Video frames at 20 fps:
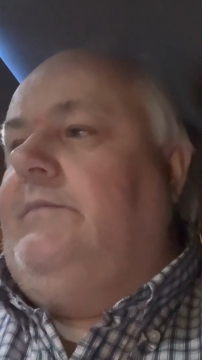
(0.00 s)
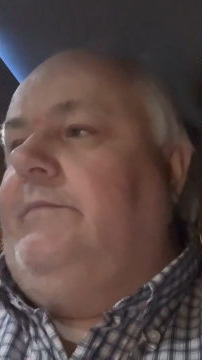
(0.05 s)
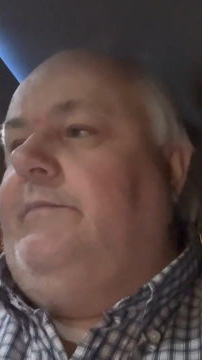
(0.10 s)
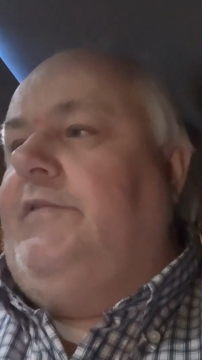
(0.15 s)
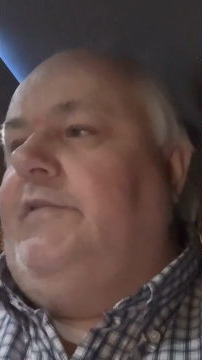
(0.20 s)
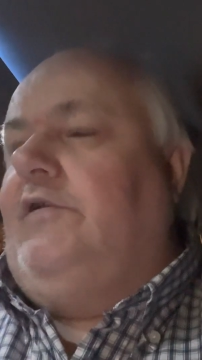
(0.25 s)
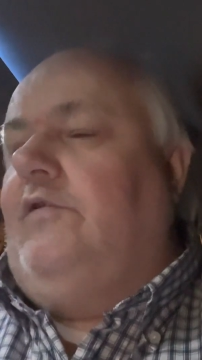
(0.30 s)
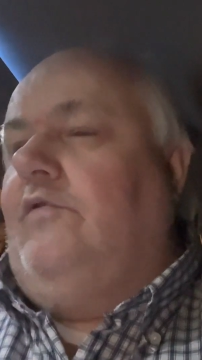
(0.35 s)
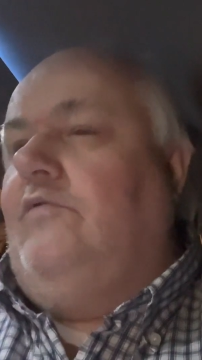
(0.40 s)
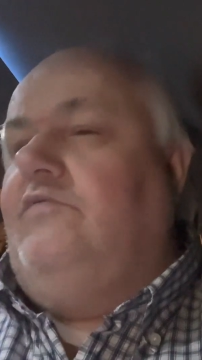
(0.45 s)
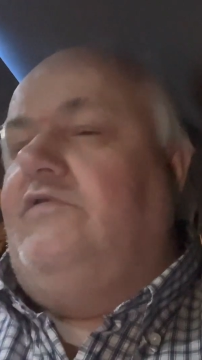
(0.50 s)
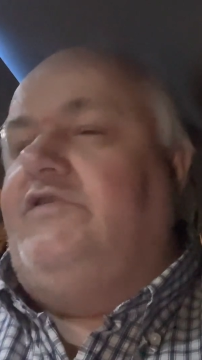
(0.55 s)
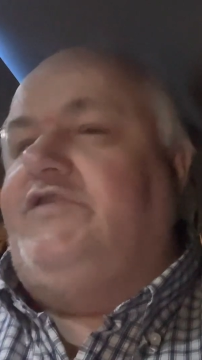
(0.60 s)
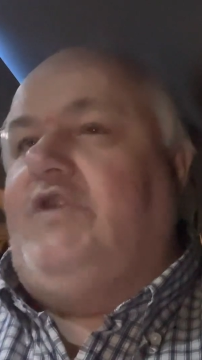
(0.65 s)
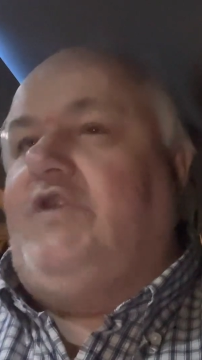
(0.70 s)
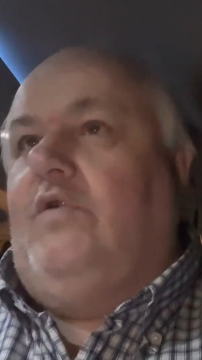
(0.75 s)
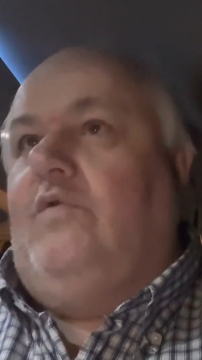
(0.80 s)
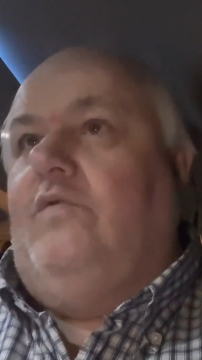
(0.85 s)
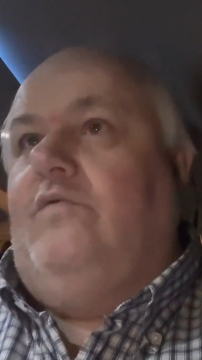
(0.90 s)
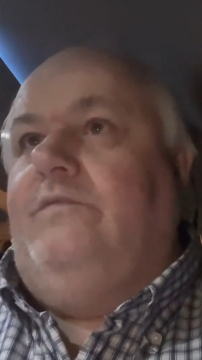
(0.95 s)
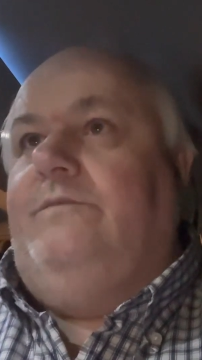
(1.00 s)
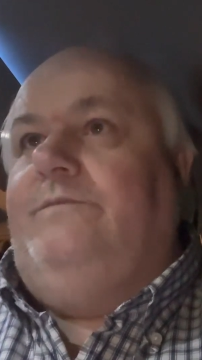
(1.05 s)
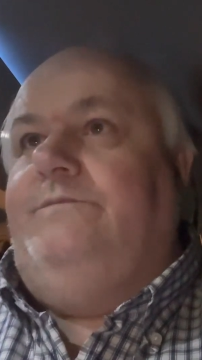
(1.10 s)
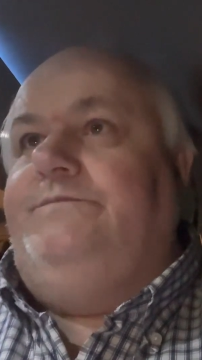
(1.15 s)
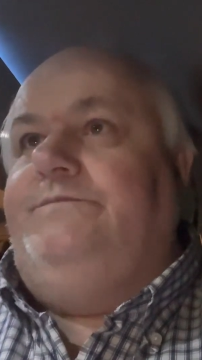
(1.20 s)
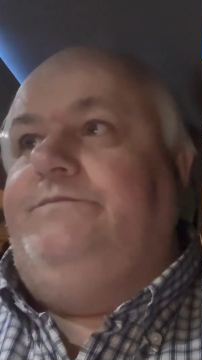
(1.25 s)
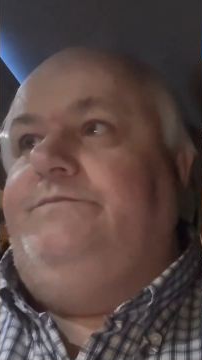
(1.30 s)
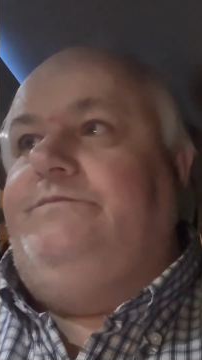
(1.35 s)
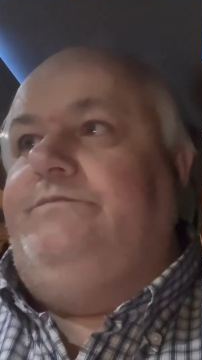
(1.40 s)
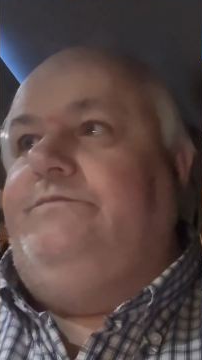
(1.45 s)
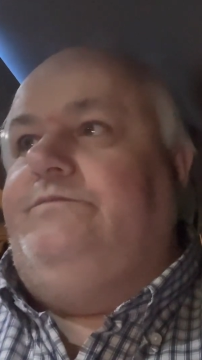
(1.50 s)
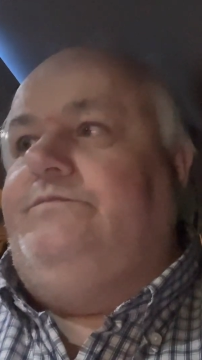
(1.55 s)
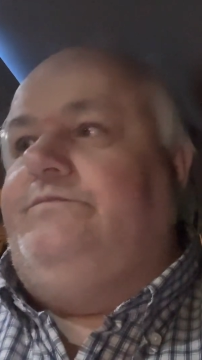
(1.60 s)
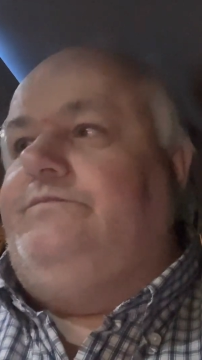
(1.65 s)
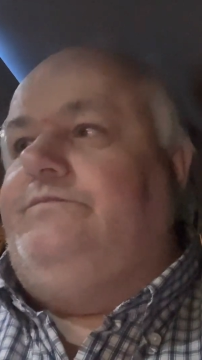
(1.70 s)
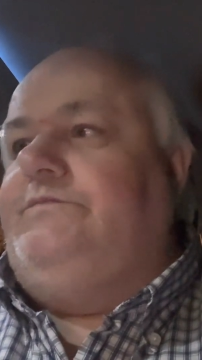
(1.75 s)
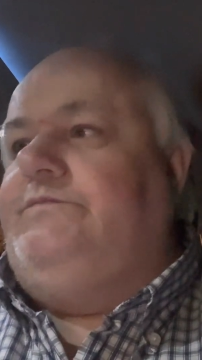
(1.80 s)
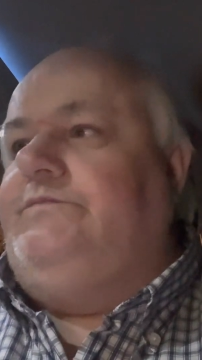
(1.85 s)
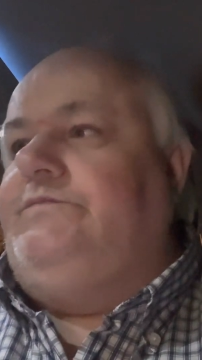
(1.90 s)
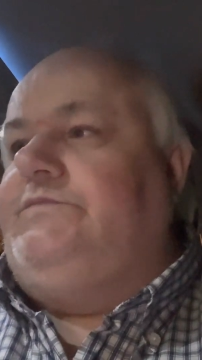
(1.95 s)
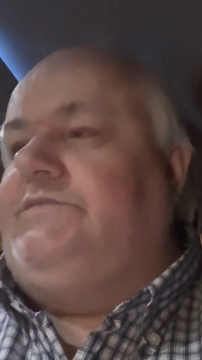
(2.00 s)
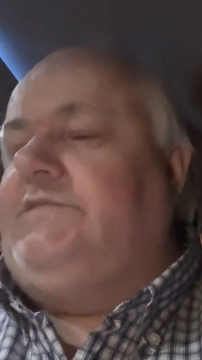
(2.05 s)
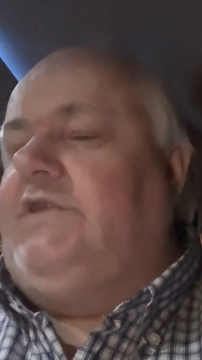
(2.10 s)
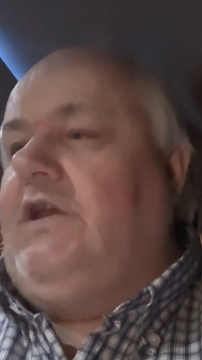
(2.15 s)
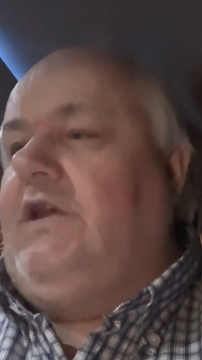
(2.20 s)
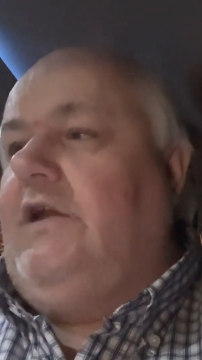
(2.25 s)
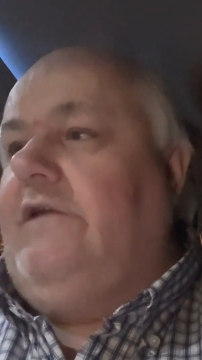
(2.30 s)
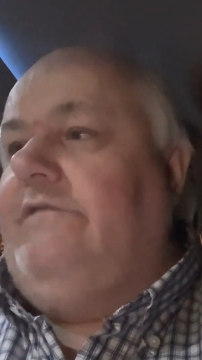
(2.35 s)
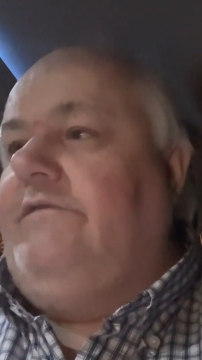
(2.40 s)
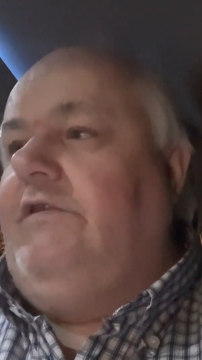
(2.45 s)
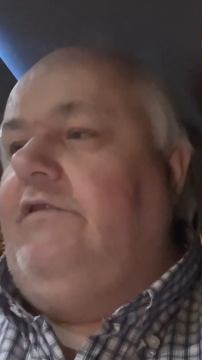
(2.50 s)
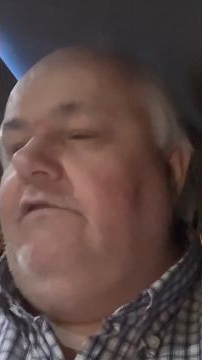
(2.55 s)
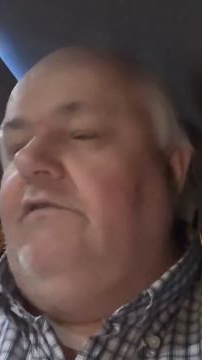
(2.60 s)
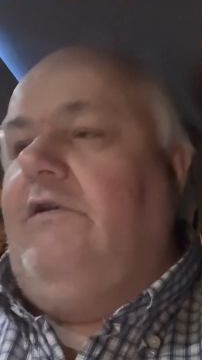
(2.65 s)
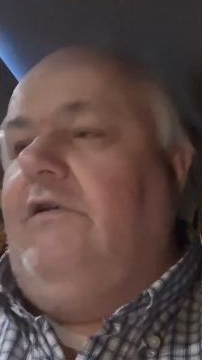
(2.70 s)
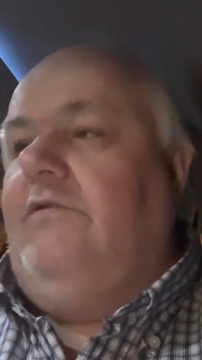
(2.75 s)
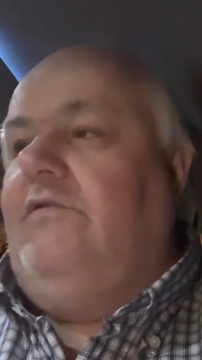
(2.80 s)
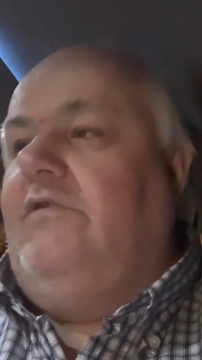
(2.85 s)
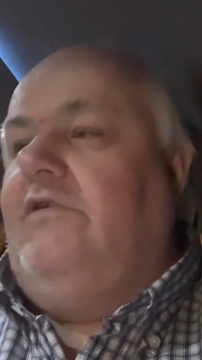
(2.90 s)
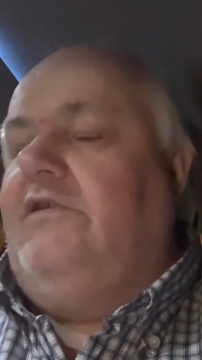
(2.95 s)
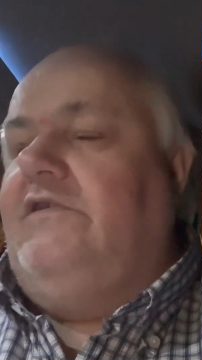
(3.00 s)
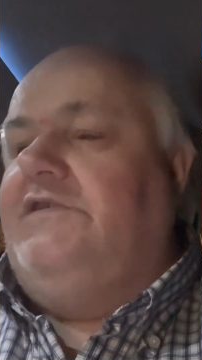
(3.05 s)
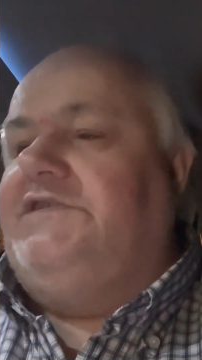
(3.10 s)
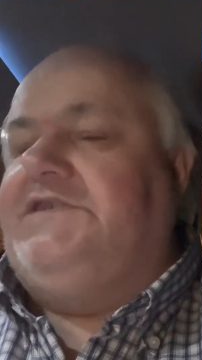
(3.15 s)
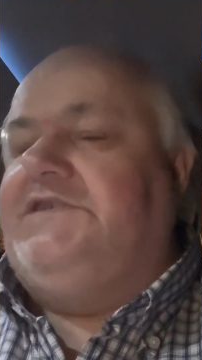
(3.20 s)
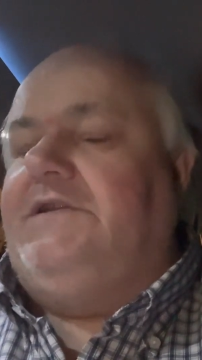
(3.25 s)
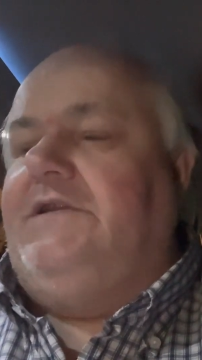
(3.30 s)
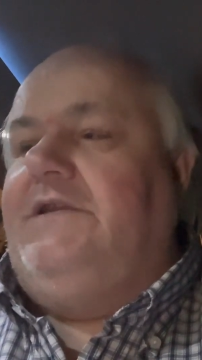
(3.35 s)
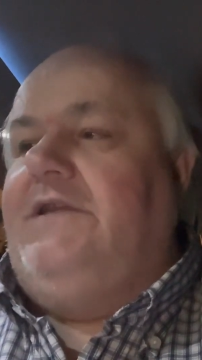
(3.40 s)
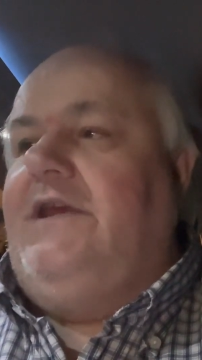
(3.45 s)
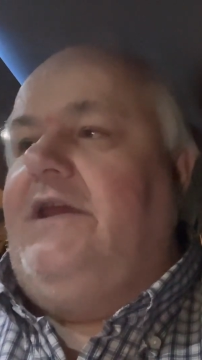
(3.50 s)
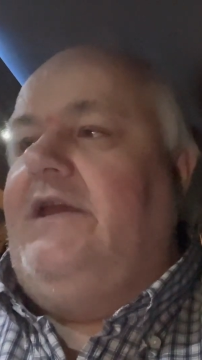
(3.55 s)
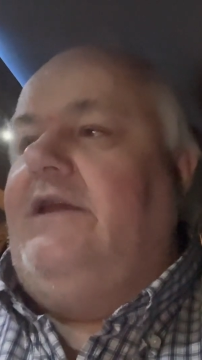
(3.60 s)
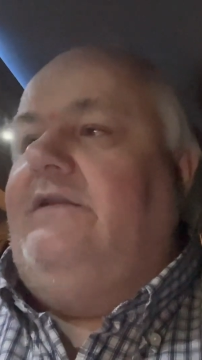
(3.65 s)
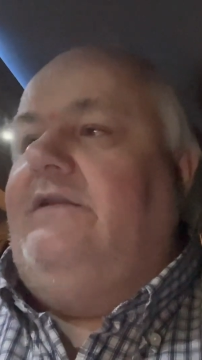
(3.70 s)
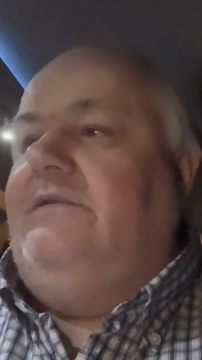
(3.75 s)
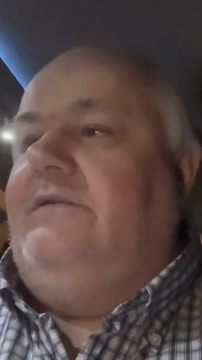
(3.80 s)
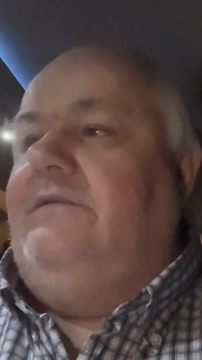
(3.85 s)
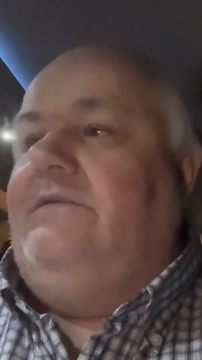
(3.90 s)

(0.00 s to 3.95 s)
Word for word: But always call. Cool cover your own arse and that.